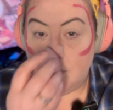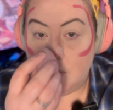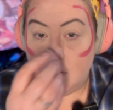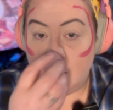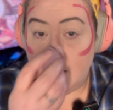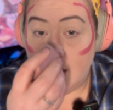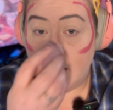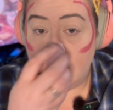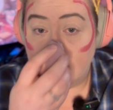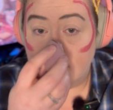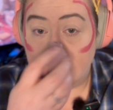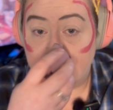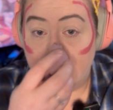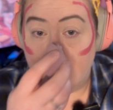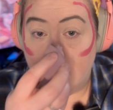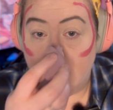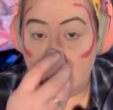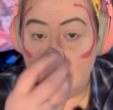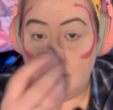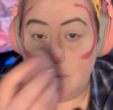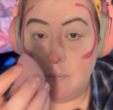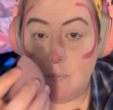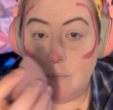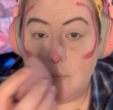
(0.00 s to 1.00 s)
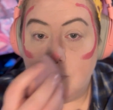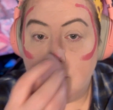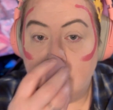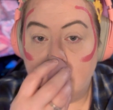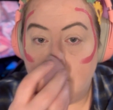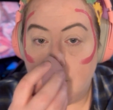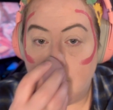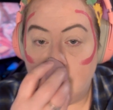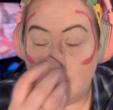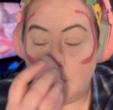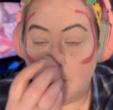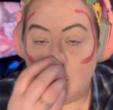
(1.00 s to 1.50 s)
Next day,
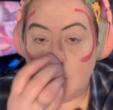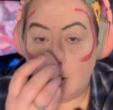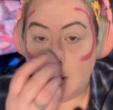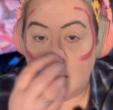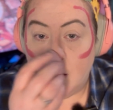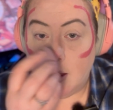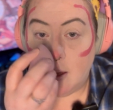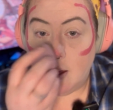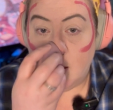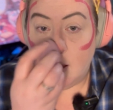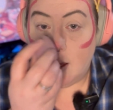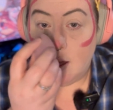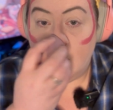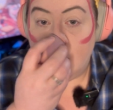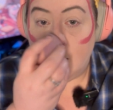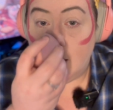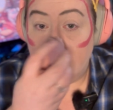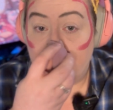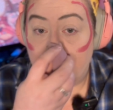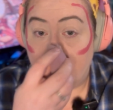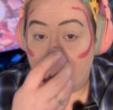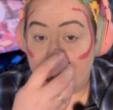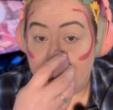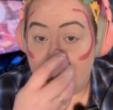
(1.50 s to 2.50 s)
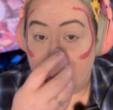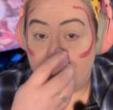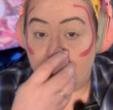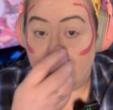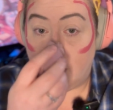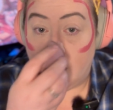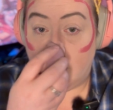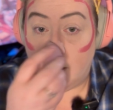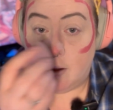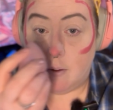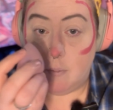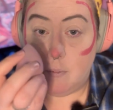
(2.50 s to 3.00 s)
either have a
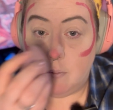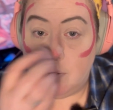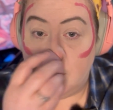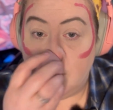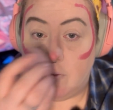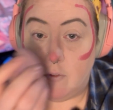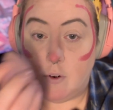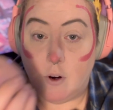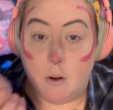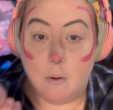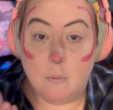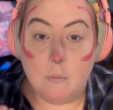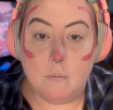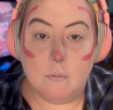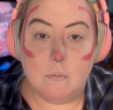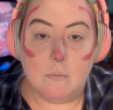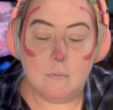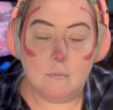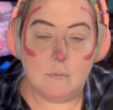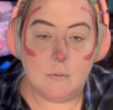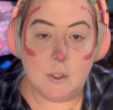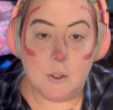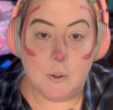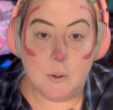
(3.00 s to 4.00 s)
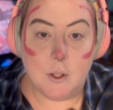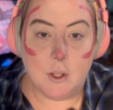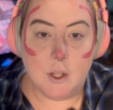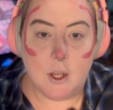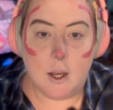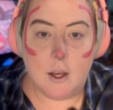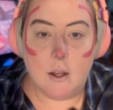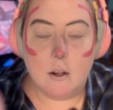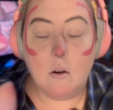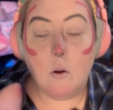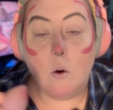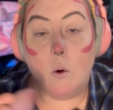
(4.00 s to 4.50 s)
flare up from doing
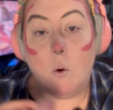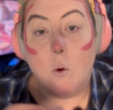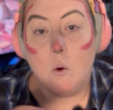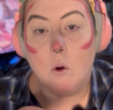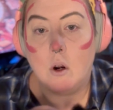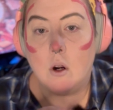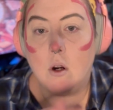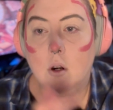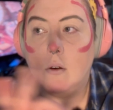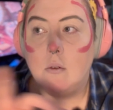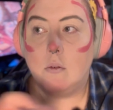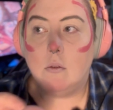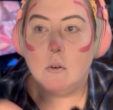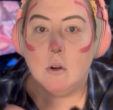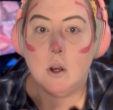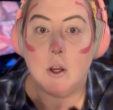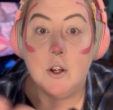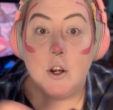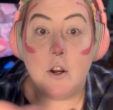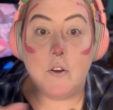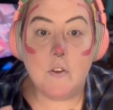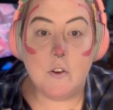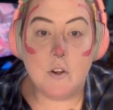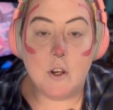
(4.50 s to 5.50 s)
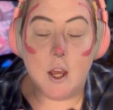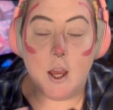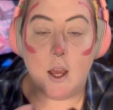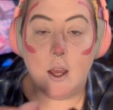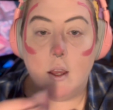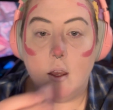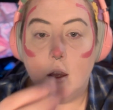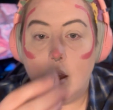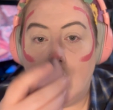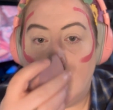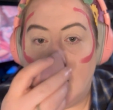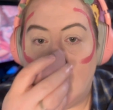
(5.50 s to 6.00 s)
that, or another day